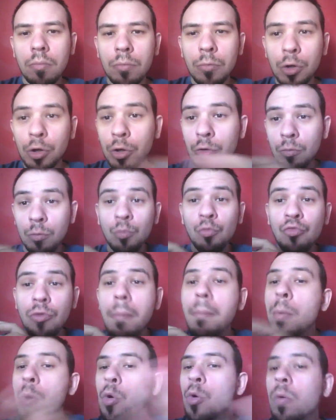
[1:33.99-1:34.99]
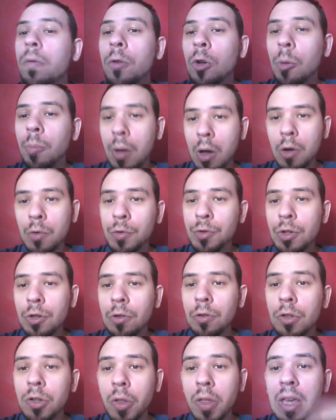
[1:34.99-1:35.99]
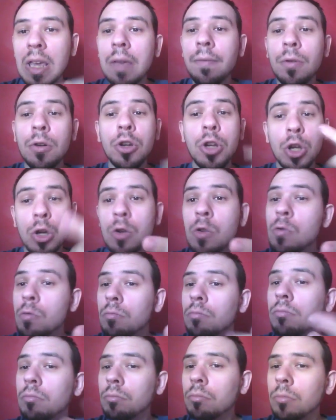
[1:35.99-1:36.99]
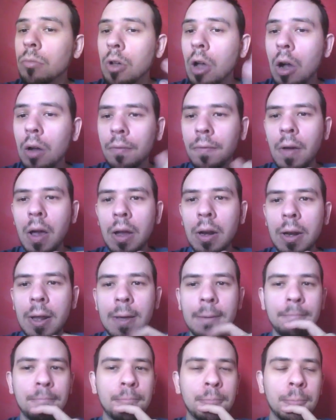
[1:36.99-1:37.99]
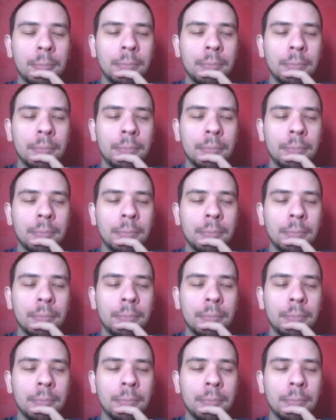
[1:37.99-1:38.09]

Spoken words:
just remove your post so that even you can't find it,